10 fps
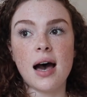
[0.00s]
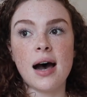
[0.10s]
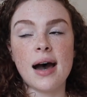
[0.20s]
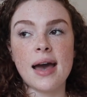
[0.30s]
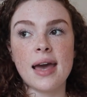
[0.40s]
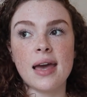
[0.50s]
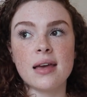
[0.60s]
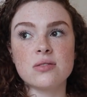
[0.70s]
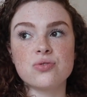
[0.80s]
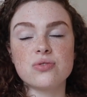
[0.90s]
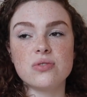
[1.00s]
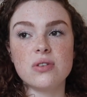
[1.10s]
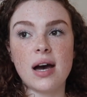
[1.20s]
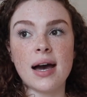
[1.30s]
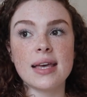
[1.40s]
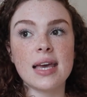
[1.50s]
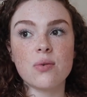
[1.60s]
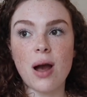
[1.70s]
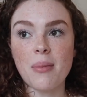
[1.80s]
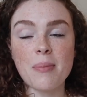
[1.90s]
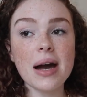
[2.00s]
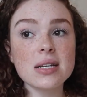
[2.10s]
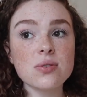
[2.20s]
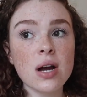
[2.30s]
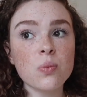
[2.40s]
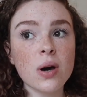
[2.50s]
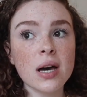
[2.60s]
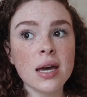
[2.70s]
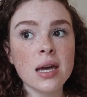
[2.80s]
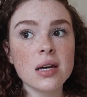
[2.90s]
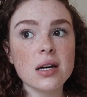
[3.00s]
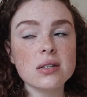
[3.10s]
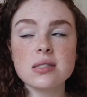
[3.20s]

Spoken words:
I can't wrap my mind around why